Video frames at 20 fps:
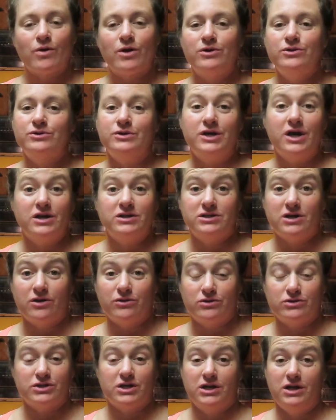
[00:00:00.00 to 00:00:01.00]
You can't tell
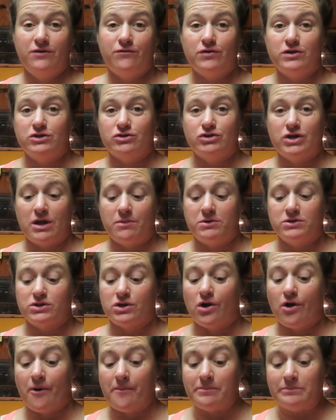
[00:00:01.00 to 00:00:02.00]
there's any freezer damage
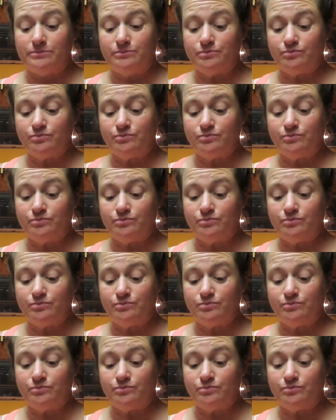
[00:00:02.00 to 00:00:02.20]
at all.